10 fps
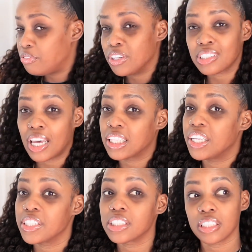It feels
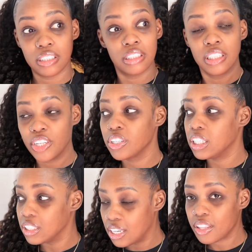like there's
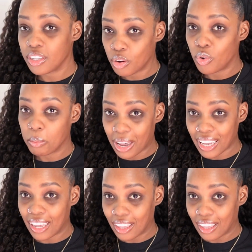literally nothing on my